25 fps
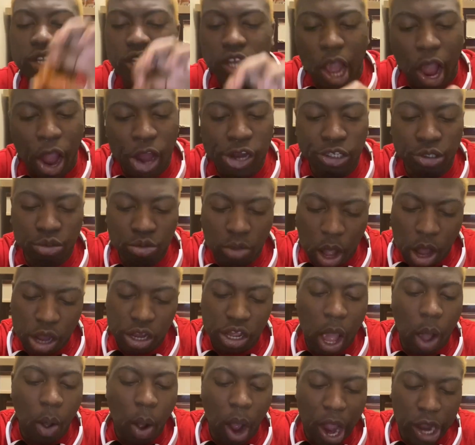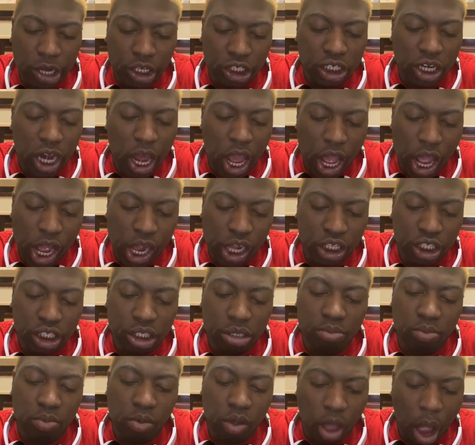And you, your ancient ass,
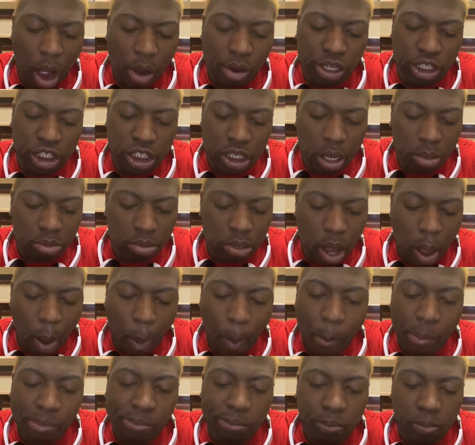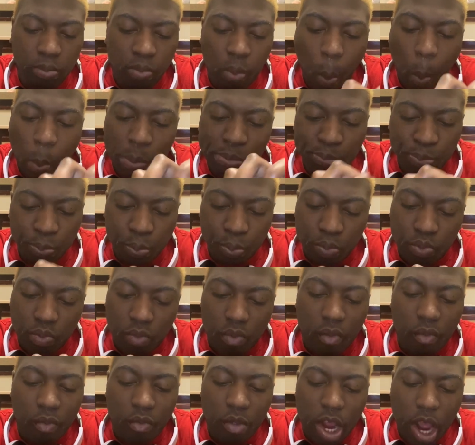don't accept it.
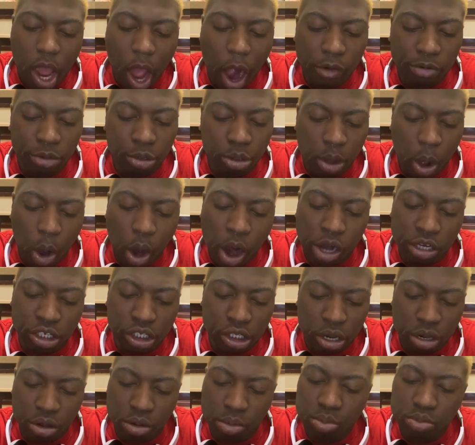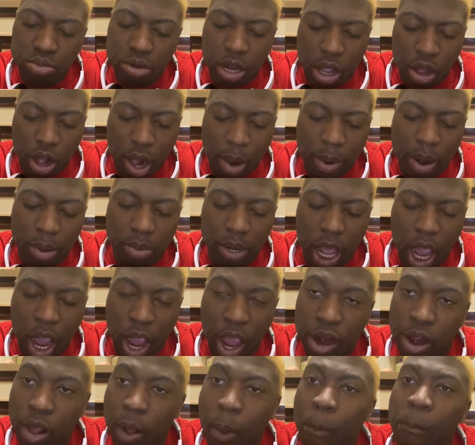If you want to hunch on that good baby
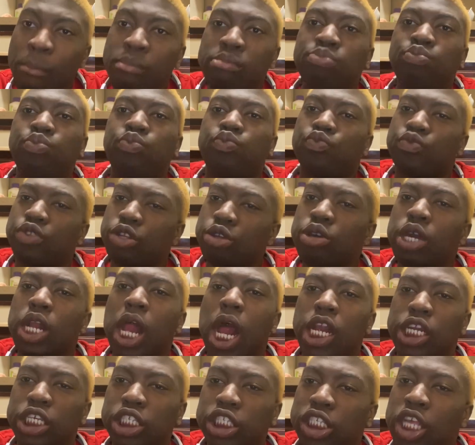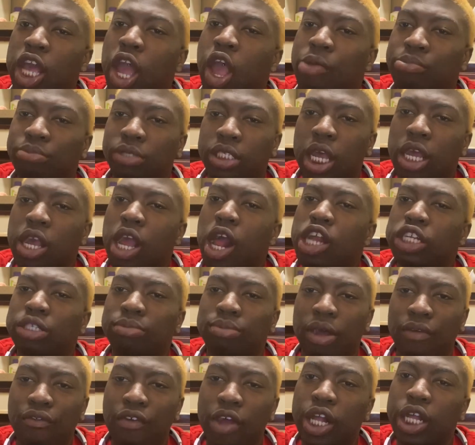daddy, you might at least tell him to take out his
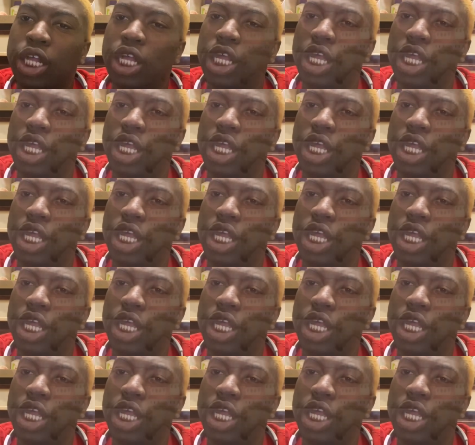motherfucking